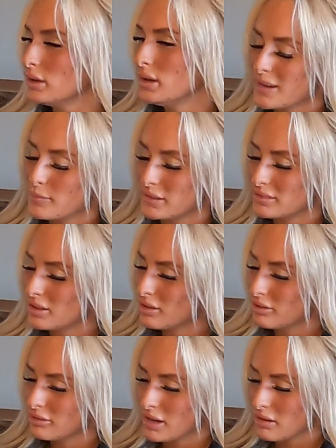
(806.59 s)
I'm like,
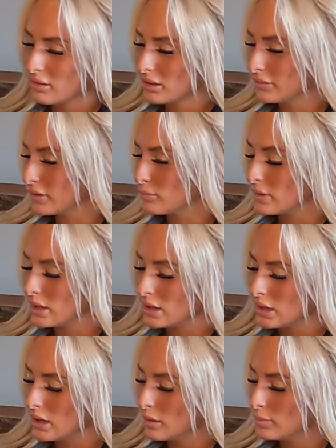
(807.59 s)
no, not really for
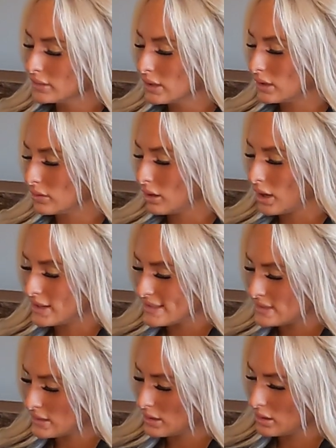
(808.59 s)
me. But then I
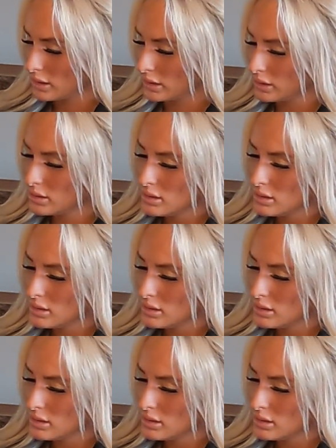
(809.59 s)
see like